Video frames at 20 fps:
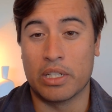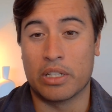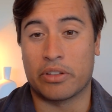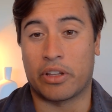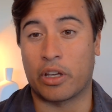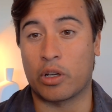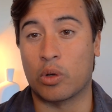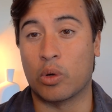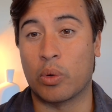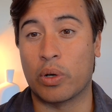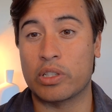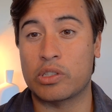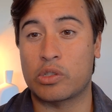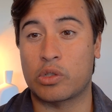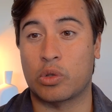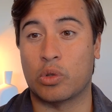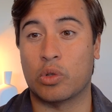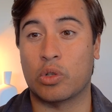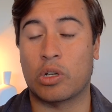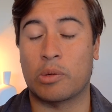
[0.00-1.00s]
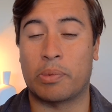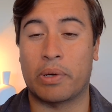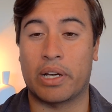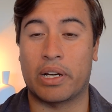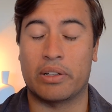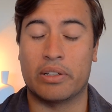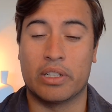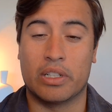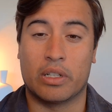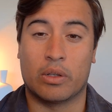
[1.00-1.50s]
they always talk
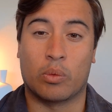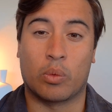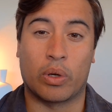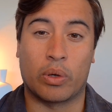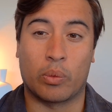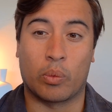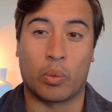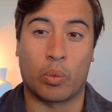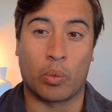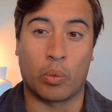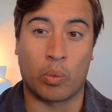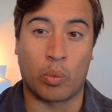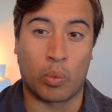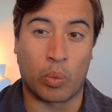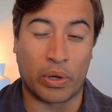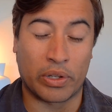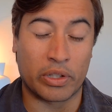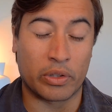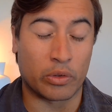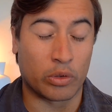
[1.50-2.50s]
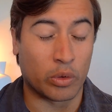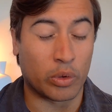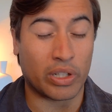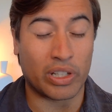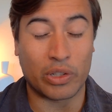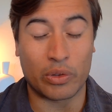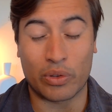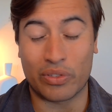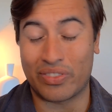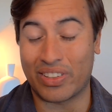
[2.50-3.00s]
about when you're looking
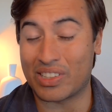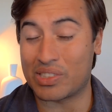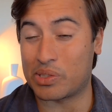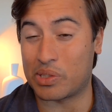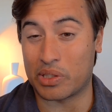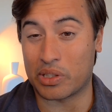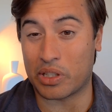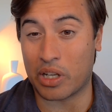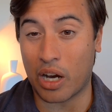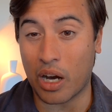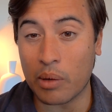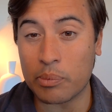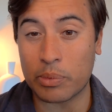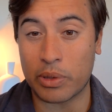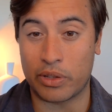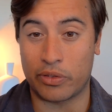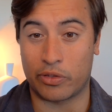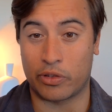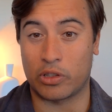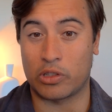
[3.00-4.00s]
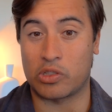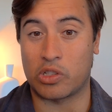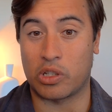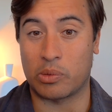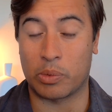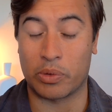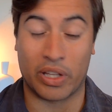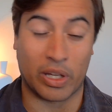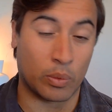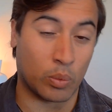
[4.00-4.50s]
to invest in a company, for
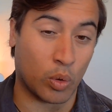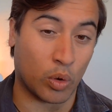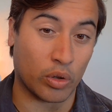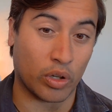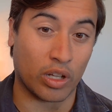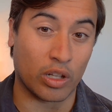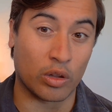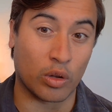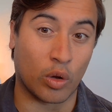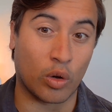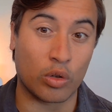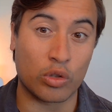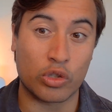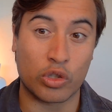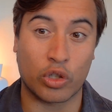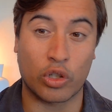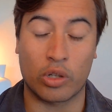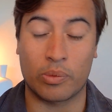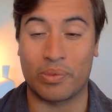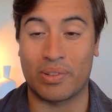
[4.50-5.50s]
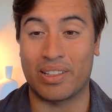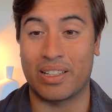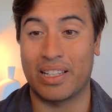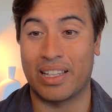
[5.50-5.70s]
example, they want a long-term